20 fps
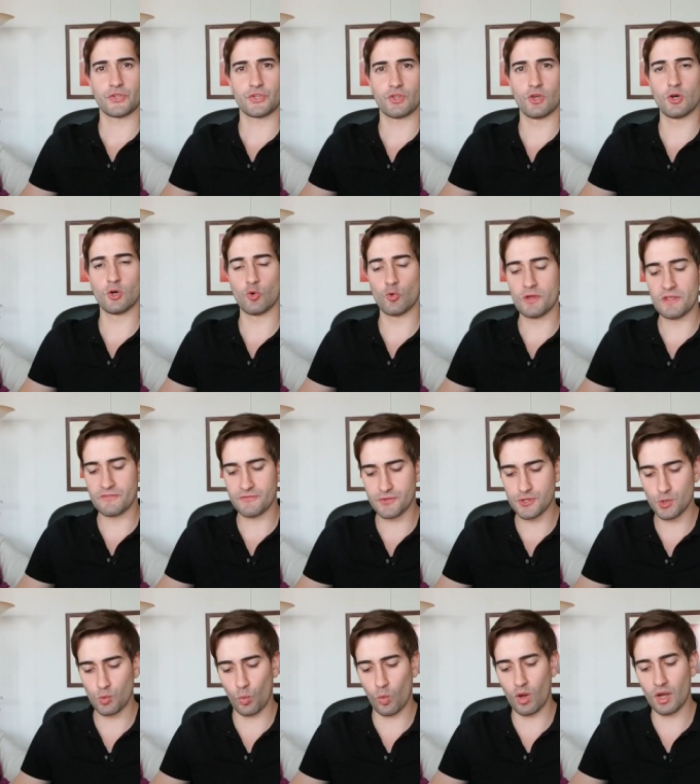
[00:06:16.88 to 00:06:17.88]
So if
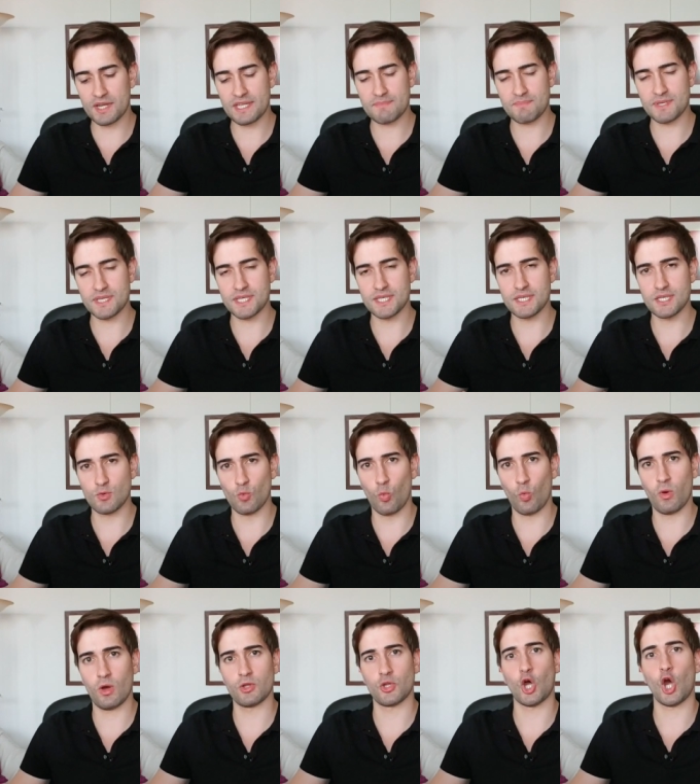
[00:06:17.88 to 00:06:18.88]
you want to be
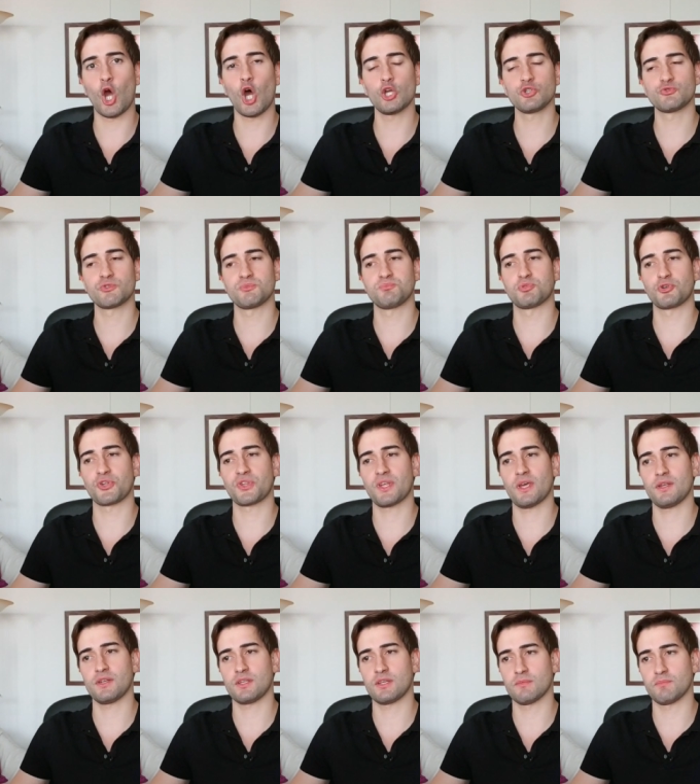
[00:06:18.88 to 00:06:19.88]

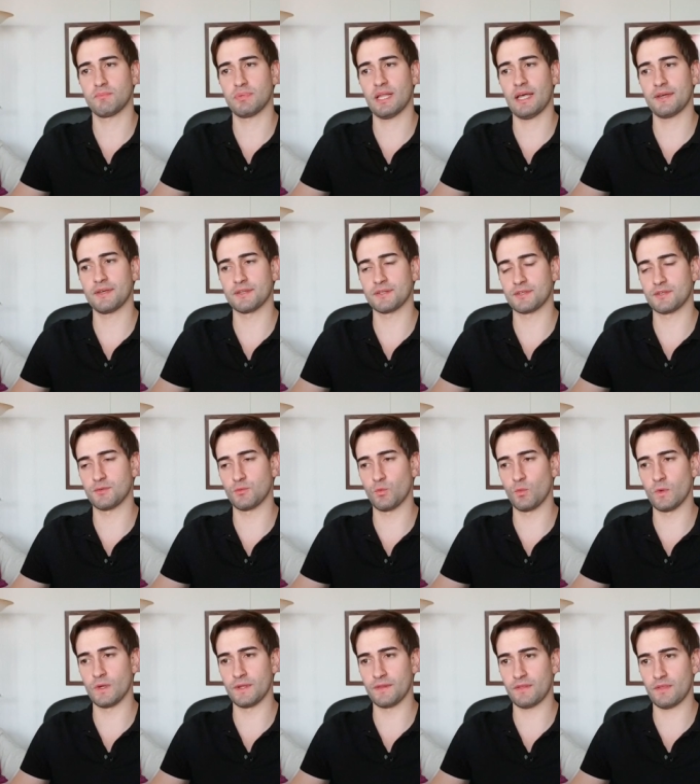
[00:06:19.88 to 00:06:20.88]
100% compliant
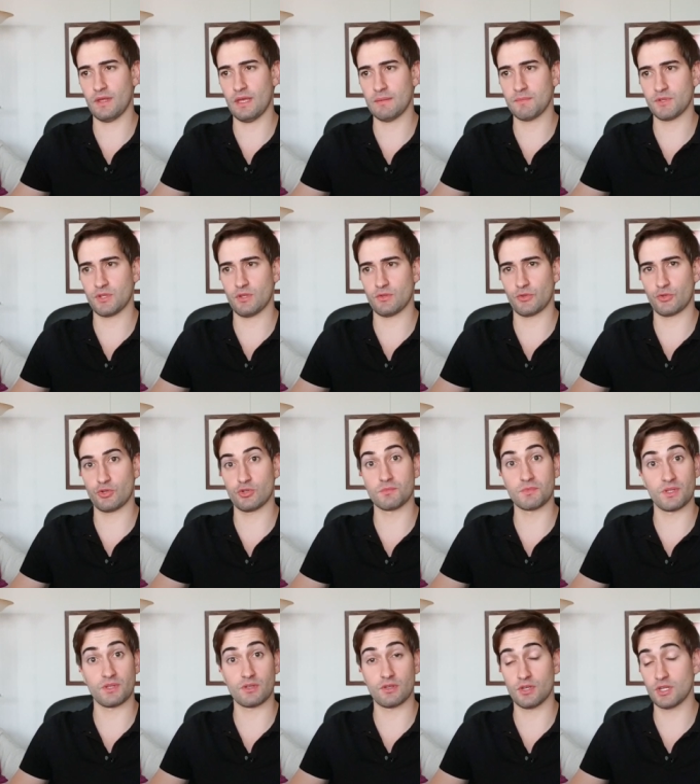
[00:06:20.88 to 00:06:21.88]
with Amazon's
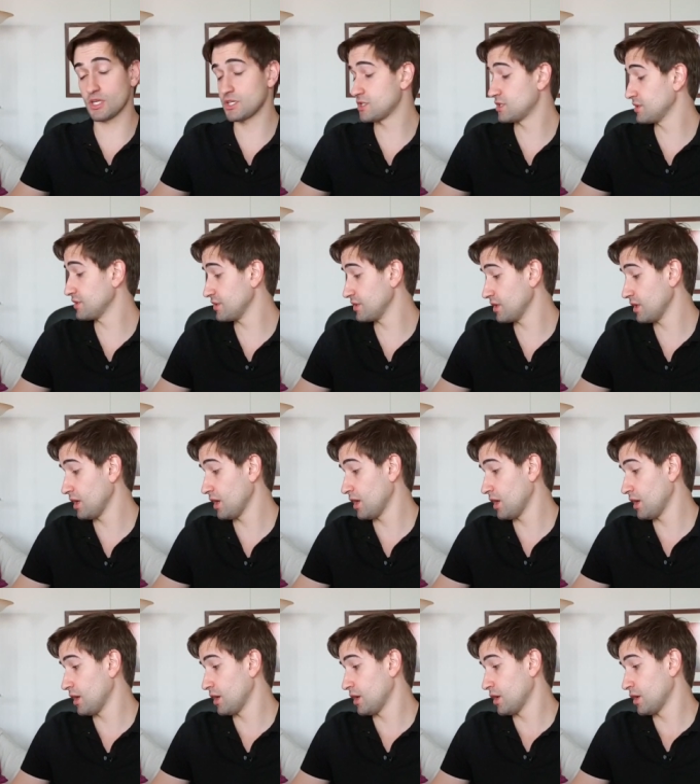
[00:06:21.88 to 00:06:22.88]
terms and conditions,
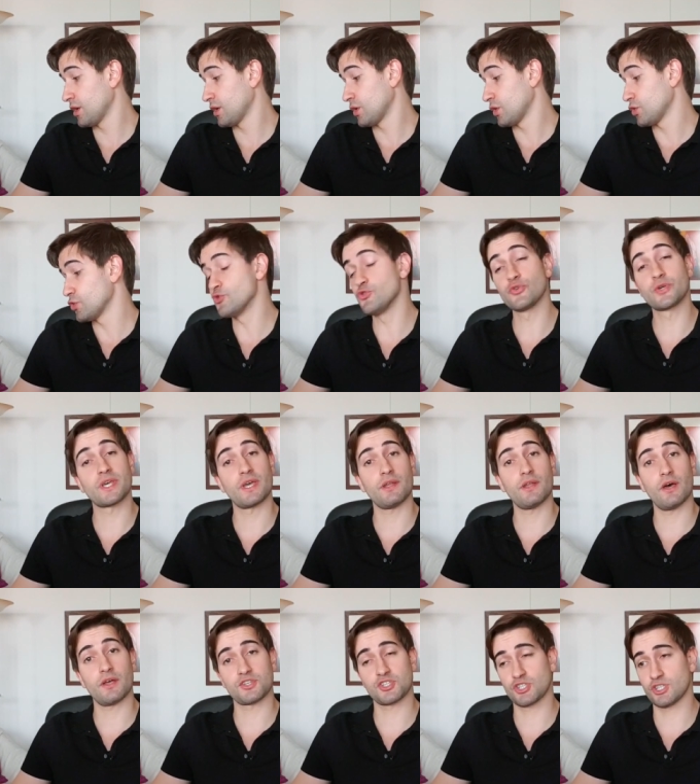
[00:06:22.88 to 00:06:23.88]
you
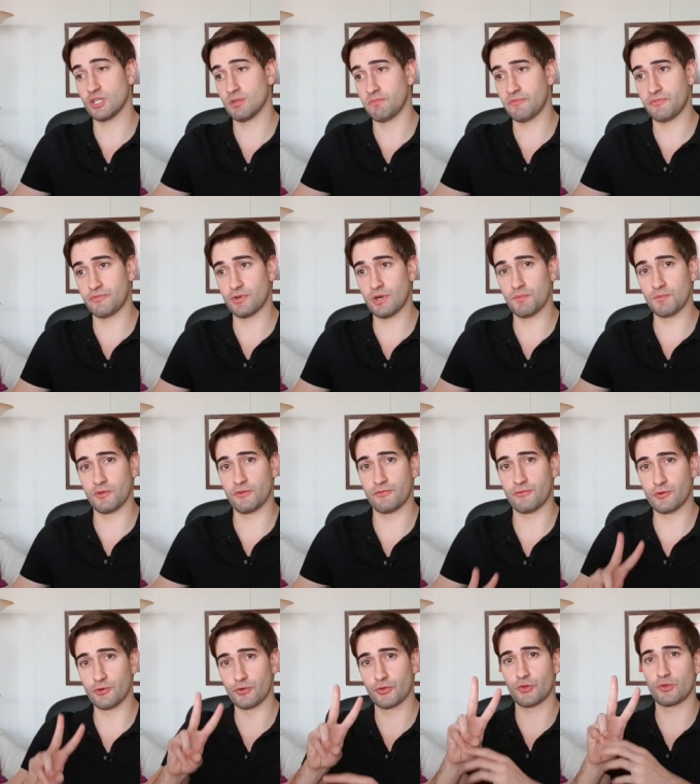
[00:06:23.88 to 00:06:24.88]
cannot ship from the
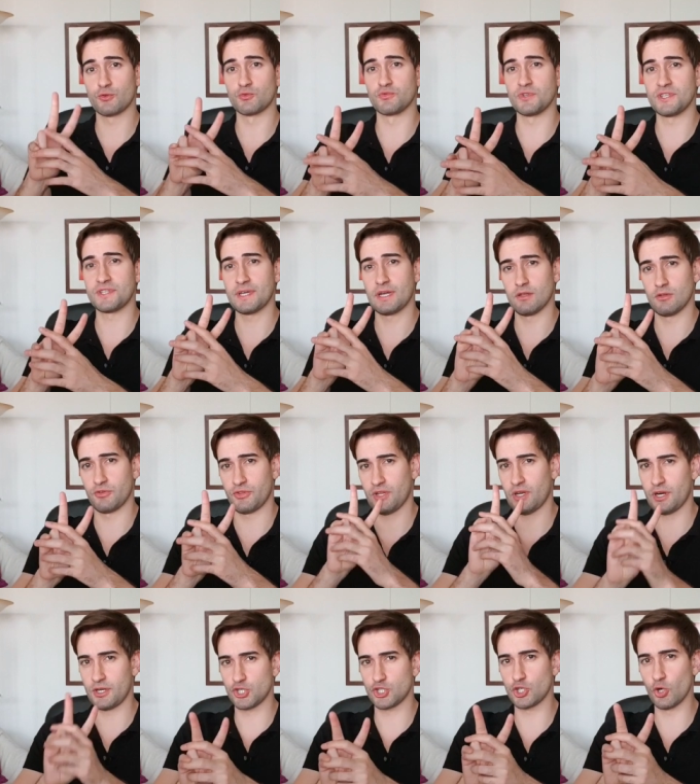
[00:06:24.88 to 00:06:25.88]
first two retailers
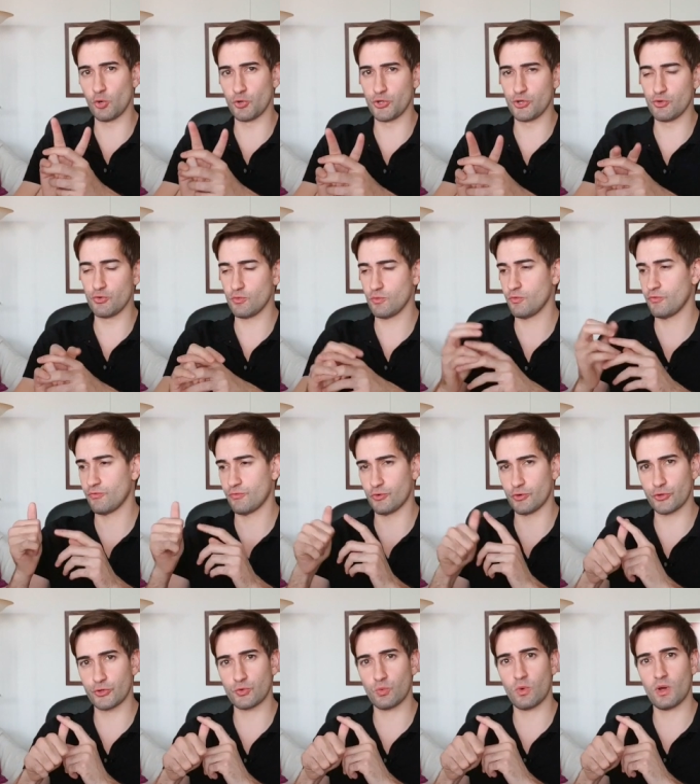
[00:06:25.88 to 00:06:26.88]
that I showed you.
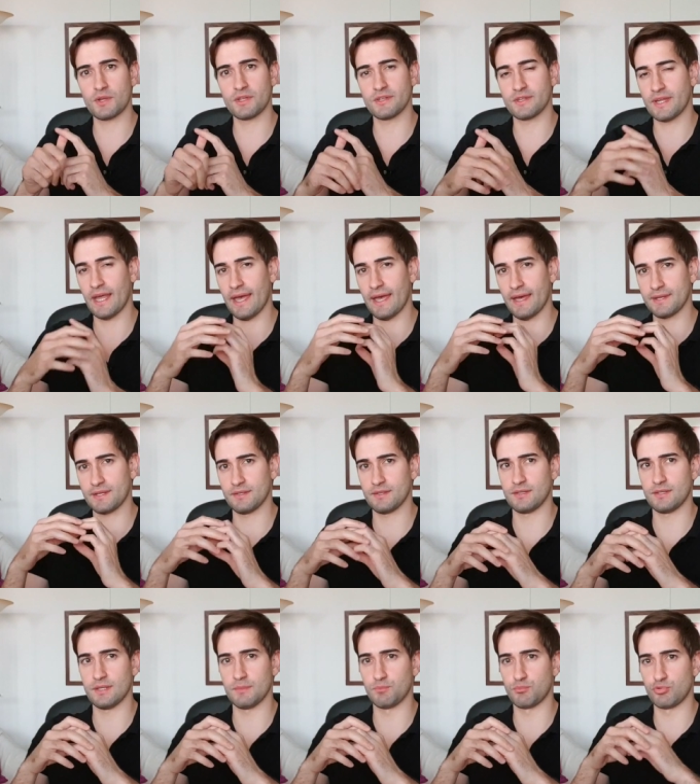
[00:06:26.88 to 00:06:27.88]
First one, it
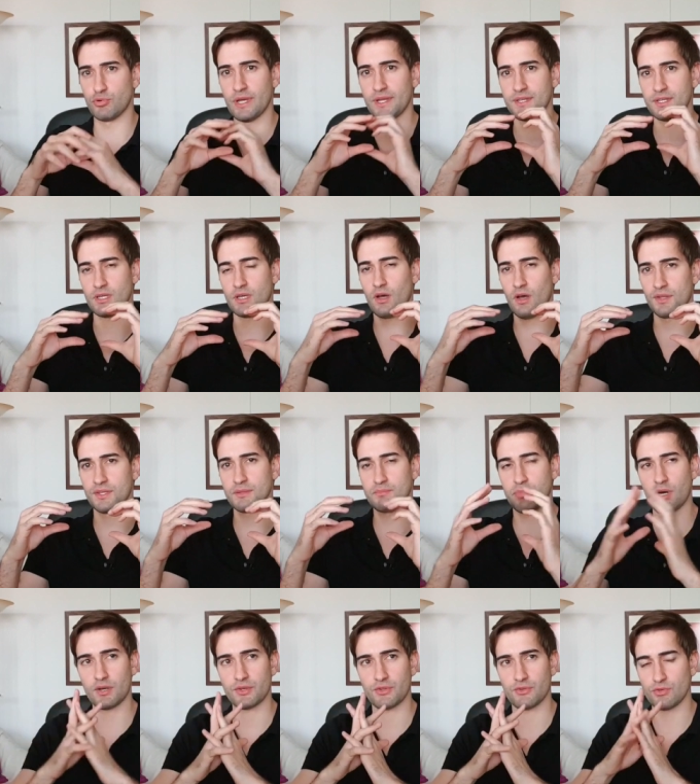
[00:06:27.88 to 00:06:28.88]
had the branding on the
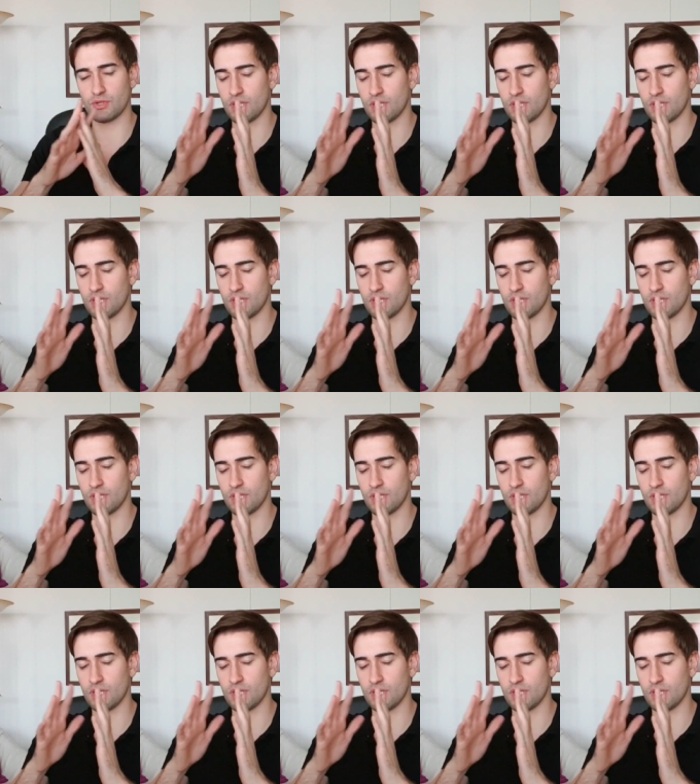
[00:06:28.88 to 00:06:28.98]
box.